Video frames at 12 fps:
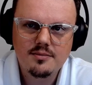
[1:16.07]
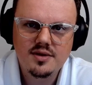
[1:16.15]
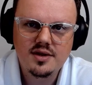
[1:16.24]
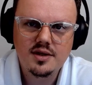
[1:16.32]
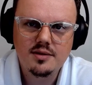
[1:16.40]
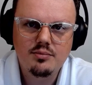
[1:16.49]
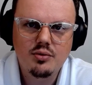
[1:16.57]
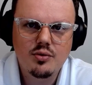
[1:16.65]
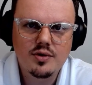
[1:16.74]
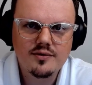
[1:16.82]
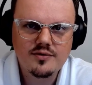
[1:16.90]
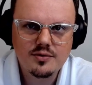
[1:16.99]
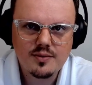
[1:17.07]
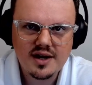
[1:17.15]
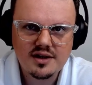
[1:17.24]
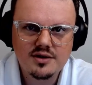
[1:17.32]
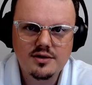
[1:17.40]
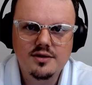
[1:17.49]
the board of
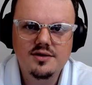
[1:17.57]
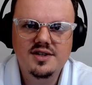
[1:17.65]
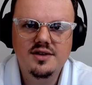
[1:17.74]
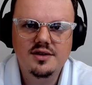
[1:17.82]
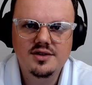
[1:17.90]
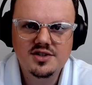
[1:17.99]
directors and the